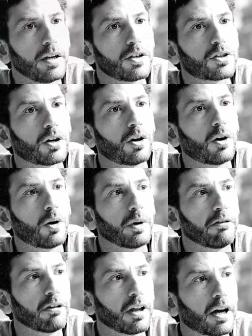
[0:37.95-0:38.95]
So
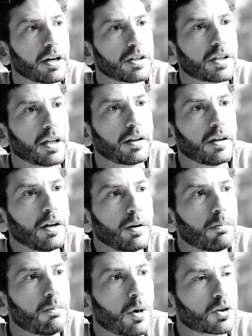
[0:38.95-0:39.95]
we realized that
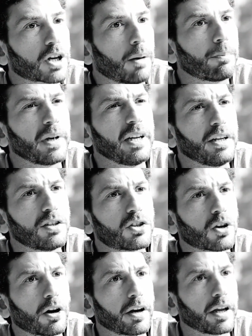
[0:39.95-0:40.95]
most companies
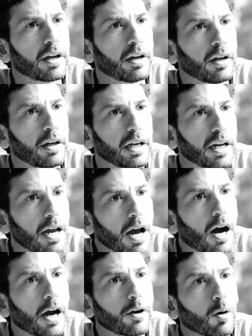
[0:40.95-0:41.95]
starting in
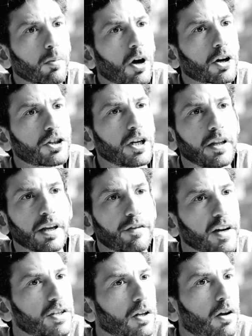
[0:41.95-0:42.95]
AI or blockchain, they
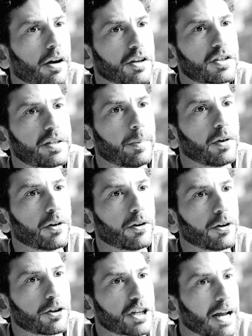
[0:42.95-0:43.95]
face a lot of
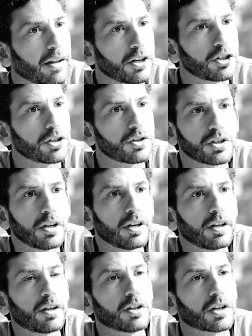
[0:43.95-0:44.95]
similar challenges.
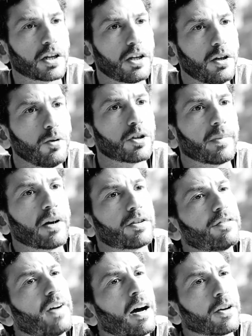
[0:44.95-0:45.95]
There's a huge
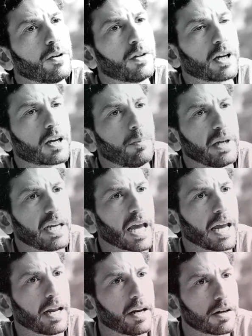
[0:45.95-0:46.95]
amount of value that can be
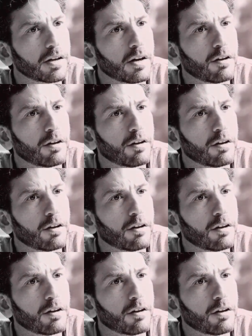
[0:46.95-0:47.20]
gained